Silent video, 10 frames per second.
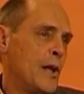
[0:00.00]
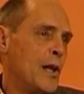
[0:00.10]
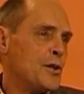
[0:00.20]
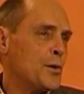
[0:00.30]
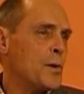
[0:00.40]

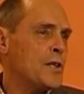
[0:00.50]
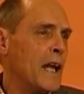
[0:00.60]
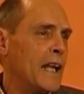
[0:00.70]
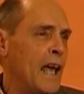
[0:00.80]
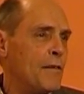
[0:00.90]
So it's
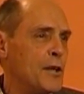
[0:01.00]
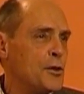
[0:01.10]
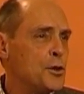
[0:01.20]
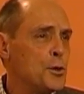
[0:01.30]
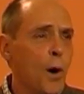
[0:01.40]
like having
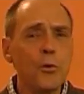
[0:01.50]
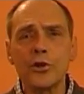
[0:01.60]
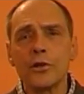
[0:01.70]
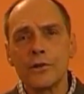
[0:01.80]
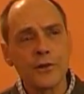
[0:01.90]
two
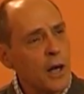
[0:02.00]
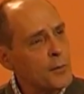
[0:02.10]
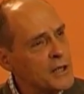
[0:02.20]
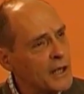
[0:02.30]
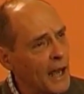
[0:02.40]
oceans
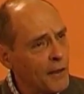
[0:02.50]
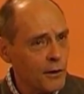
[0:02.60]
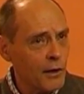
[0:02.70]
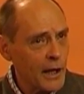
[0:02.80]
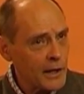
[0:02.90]
coming
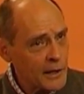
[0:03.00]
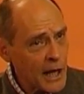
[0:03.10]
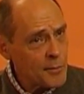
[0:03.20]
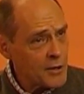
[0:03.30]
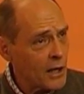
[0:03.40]
together, like at
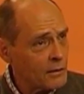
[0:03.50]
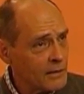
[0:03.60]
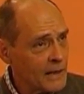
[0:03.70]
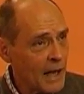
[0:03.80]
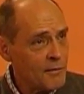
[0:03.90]
Cape Town,
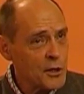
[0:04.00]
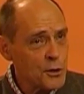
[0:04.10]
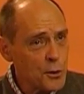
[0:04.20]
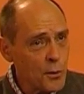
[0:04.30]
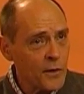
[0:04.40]
having
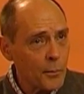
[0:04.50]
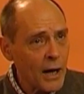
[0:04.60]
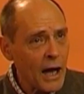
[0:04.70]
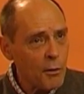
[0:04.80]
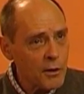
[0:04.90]
the
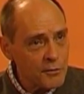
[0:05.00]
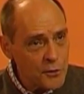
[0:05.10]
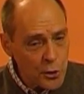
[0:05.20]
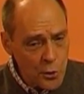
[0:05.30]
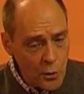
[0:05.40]
power of
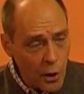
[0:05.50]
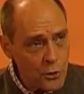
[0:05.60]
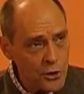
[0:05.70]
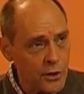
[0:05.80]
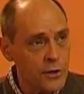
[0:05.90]
two
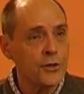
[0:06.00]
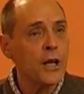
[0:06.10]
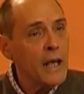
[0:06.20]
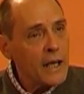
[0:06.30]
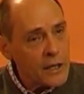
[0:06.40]
oceans
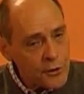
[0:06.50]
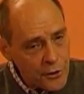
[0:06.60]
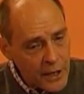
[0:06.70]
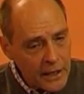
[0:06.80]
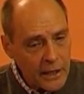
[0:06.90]
in
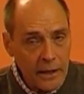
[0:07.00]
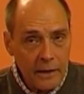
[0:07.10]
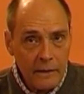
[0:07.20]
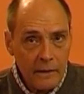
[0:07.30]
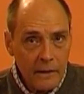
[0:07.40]
training
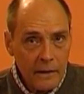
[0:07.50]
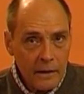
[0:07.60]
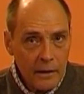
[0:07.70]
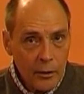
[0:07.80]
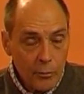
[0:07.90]

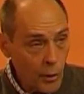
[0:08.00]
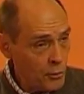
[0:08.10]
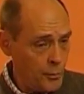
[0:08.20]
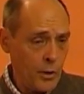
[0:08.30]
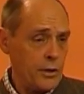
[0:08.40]

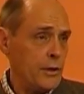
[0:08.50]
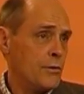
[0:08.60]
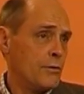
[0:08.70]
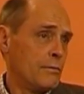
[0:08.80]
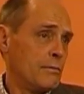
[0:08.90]
both bodies.